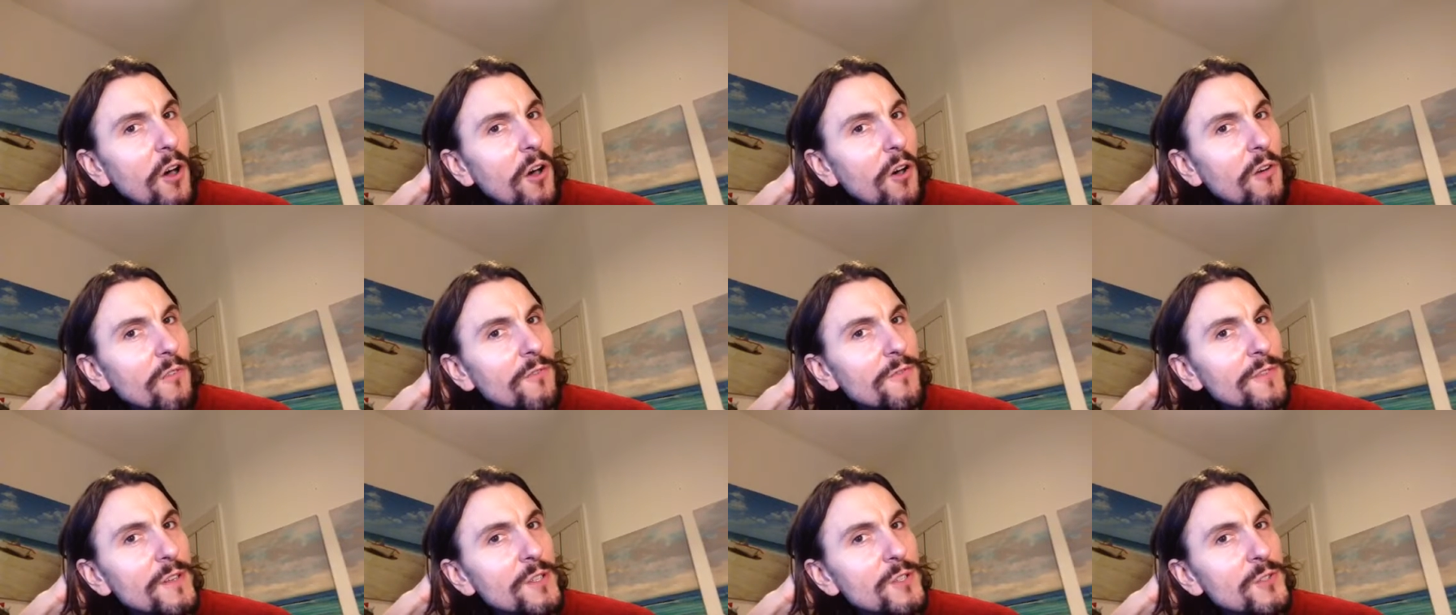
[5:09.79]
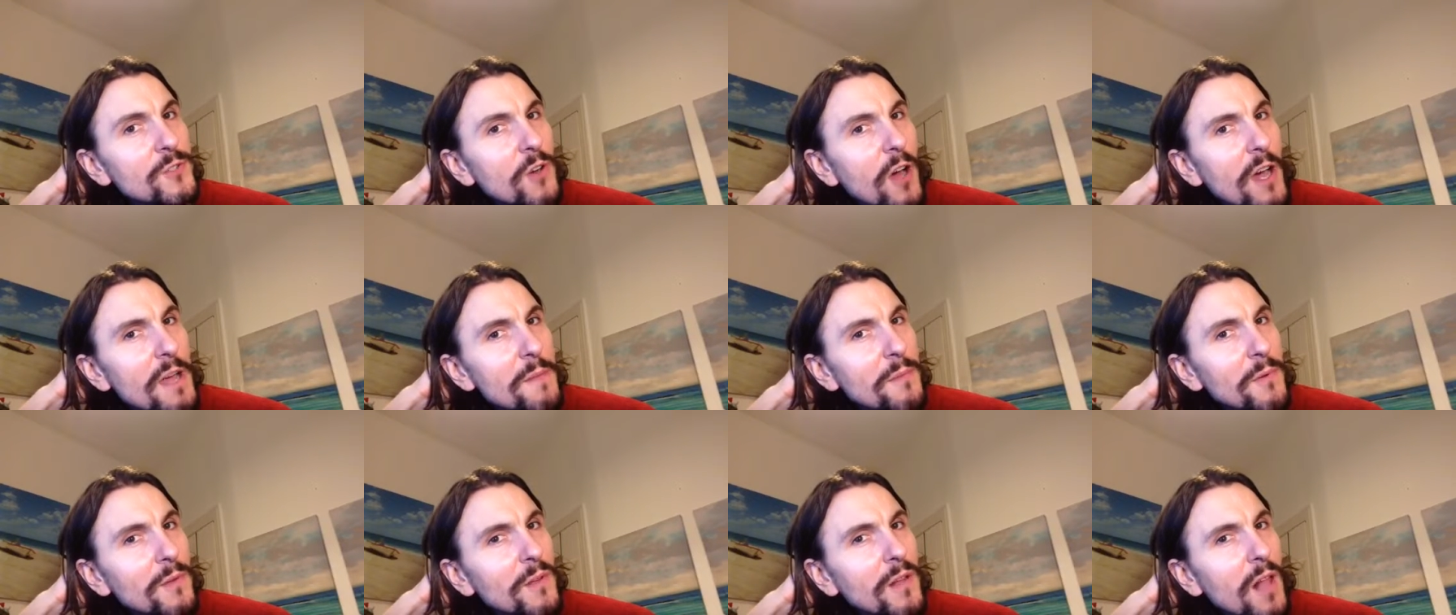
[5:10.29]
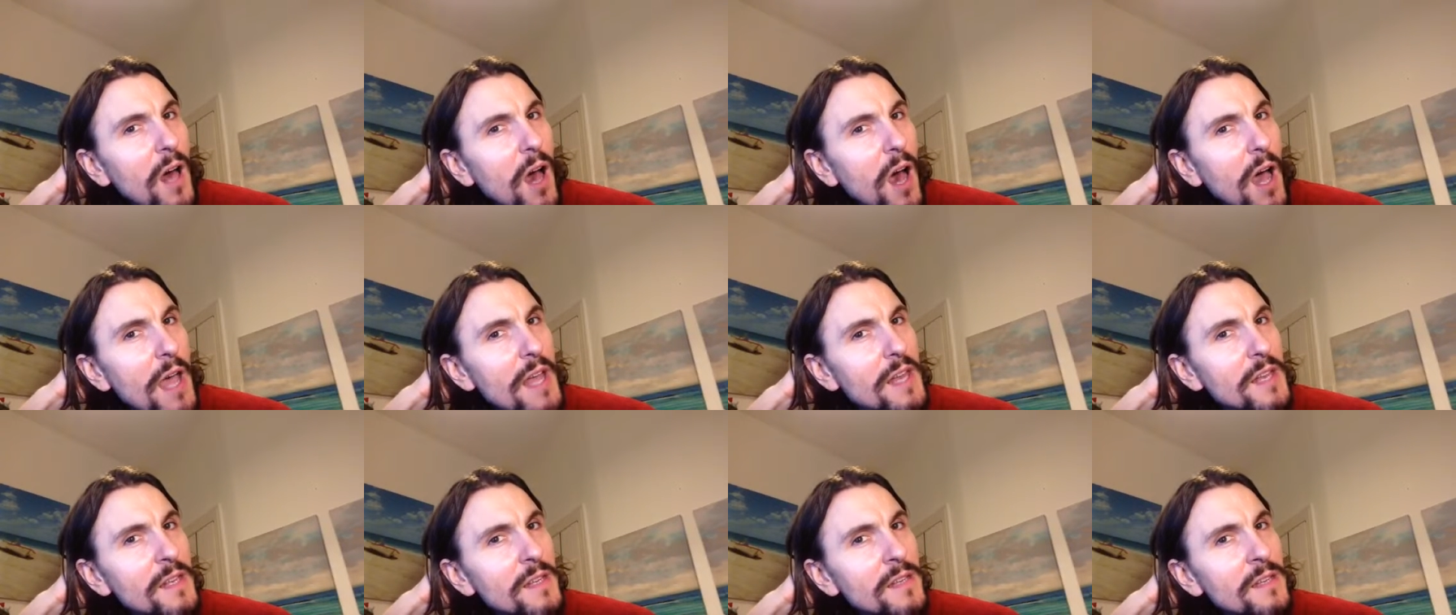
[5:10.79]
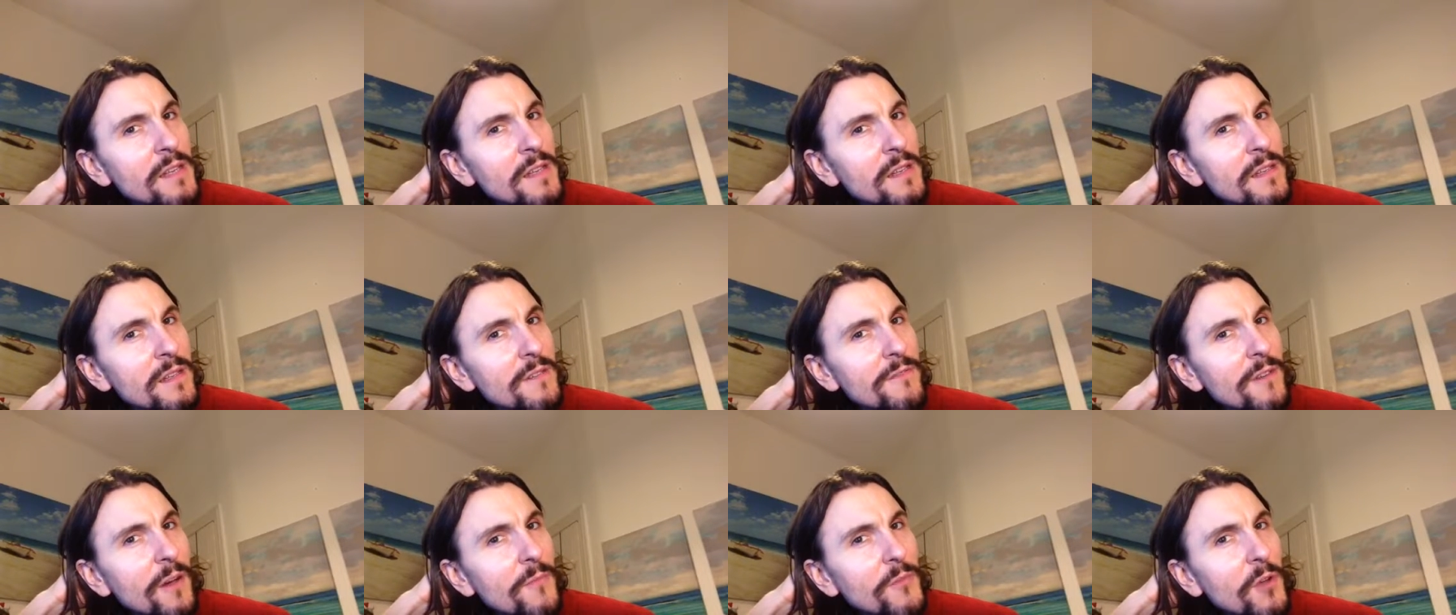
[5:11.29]
of Tribal Ireland,
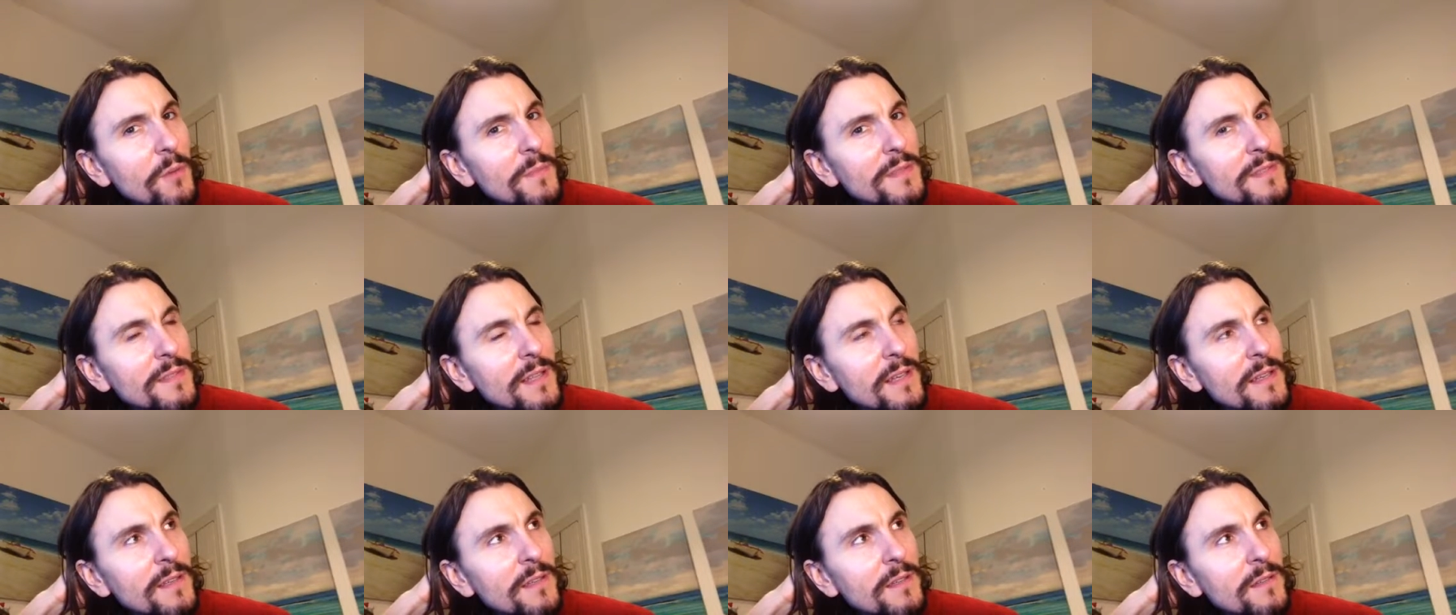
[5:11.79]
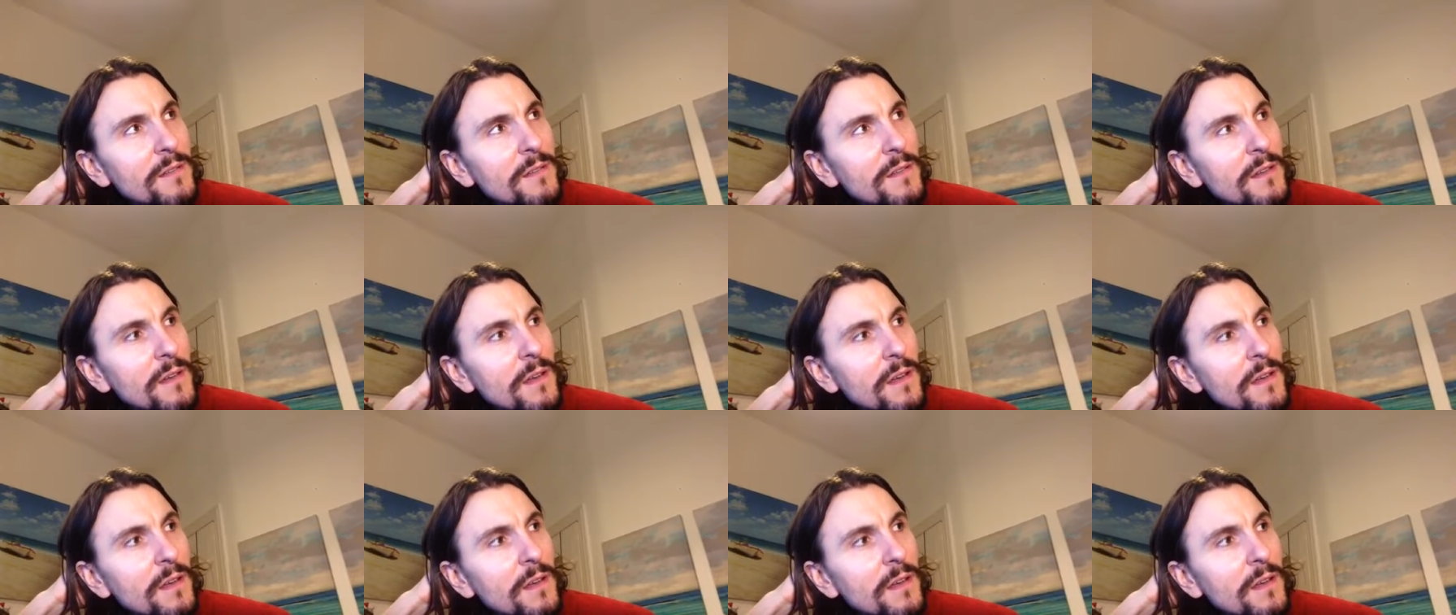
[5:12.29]
if I'm not mistaken.